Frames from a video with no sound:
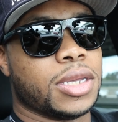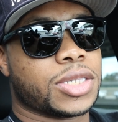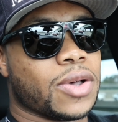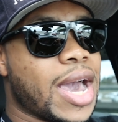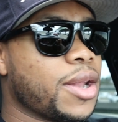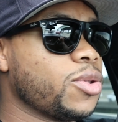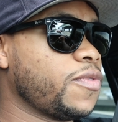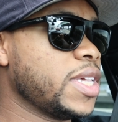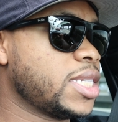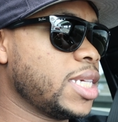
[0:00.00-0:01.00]
So I don't know
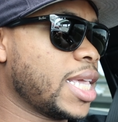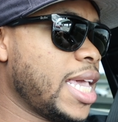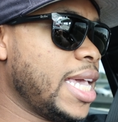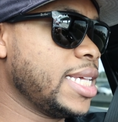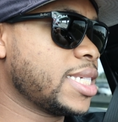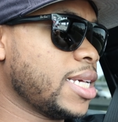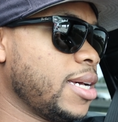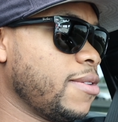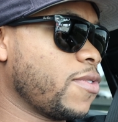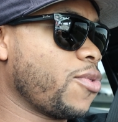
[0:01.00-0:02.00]
if this is a case
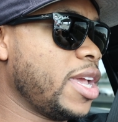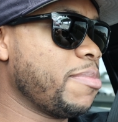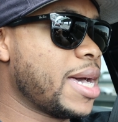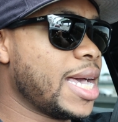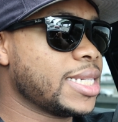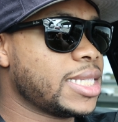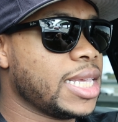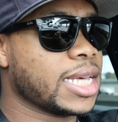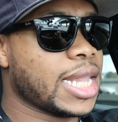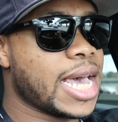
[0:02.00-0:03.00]
of great minds
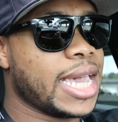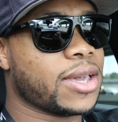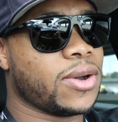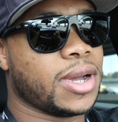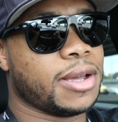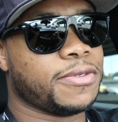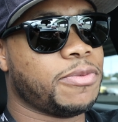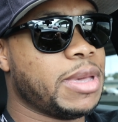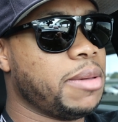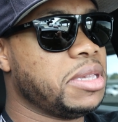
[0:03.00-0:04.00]
think alike, or
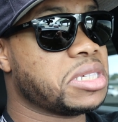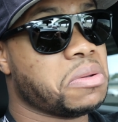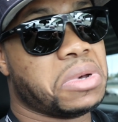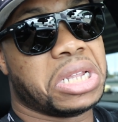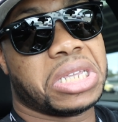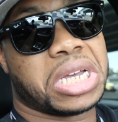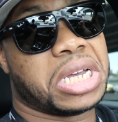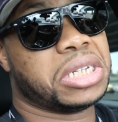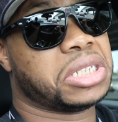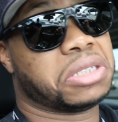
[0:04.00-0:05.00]
if maybe someone at
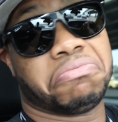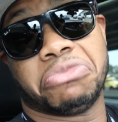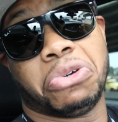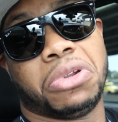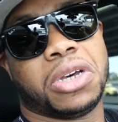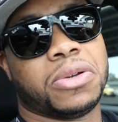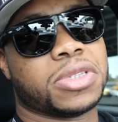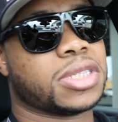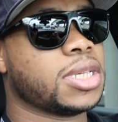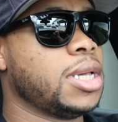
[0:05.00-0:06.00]
Dodge, who
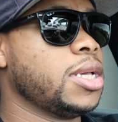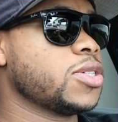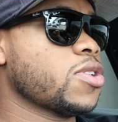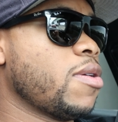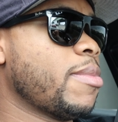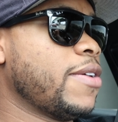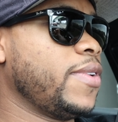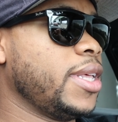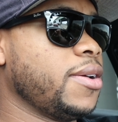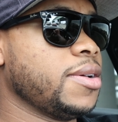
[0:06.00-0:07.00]
knows, saw one of my
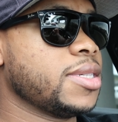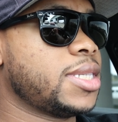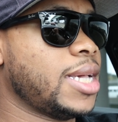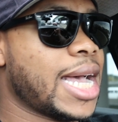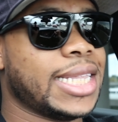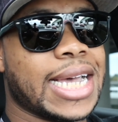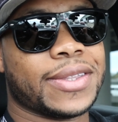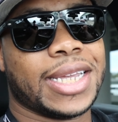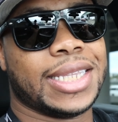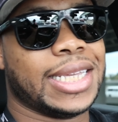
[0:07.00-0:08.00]
videos. I
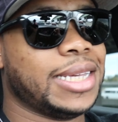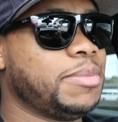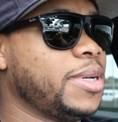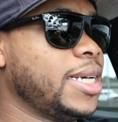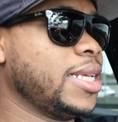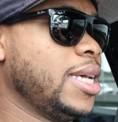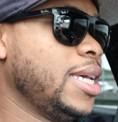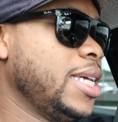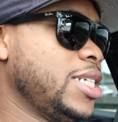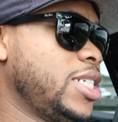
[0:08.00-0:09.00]
doubt they did, but
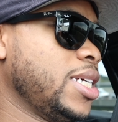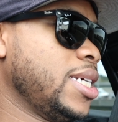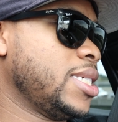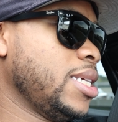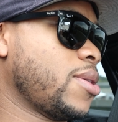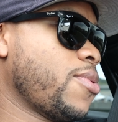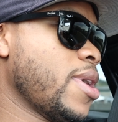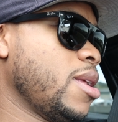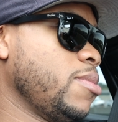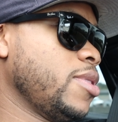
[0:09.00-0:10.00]
it's just
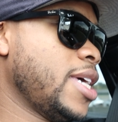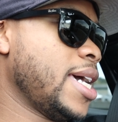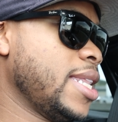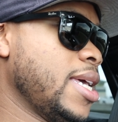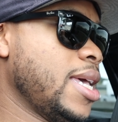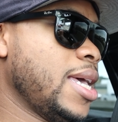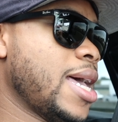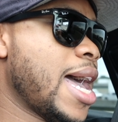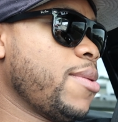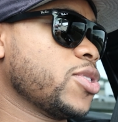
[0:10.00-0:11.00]
incredible that
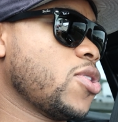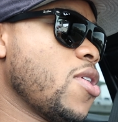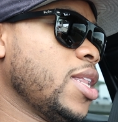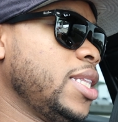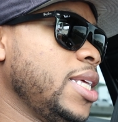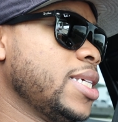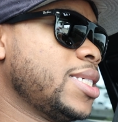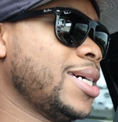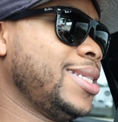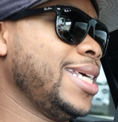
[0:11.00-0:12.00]
I was calling
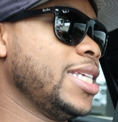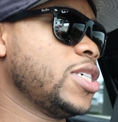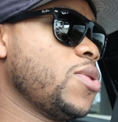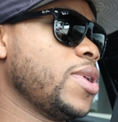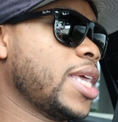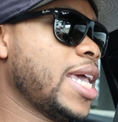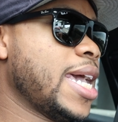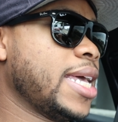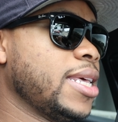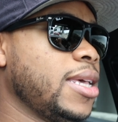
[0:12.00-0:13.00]
this a Daytona cat